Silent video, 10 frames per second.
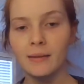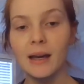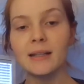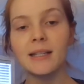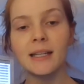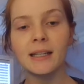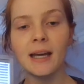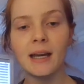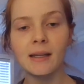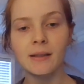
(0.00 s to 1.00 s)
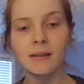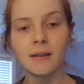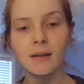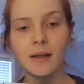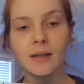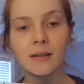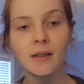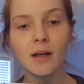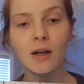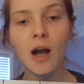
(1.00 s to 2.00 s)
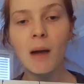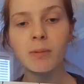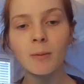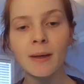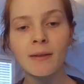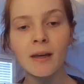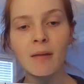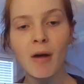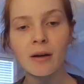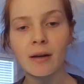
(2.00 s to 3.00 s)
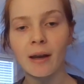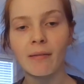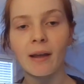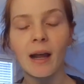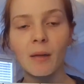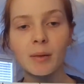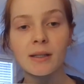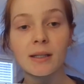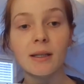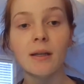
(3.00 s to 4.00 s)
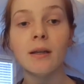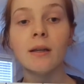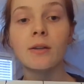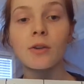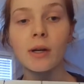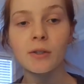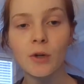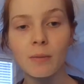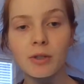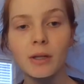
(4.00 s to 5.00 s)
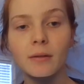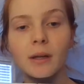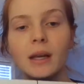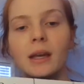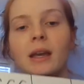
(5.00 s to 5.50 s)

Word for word: that DNA is going to complement the mRNA, and that happens in transcription.